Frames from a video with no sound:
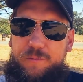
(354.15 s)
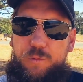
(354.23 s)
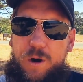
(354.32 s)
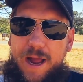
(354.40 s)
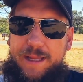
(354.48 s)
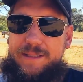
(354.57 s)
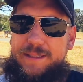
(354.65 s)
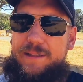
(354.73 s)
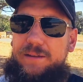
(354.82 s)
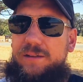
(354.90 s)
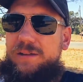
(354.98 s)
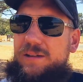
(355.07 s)
was
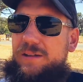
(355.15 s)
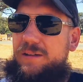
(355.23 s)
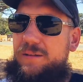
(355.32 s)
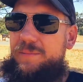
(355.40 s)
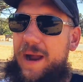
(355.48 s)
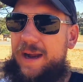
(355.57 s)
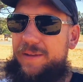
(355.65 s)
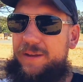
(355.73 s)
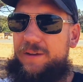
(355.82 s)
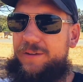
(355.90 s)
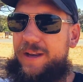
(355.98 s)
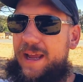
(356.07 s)
back in
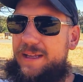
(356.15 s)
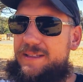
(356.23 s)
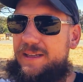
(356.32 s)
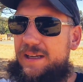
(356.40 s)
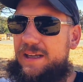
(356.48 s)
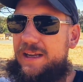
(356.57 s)
the old days.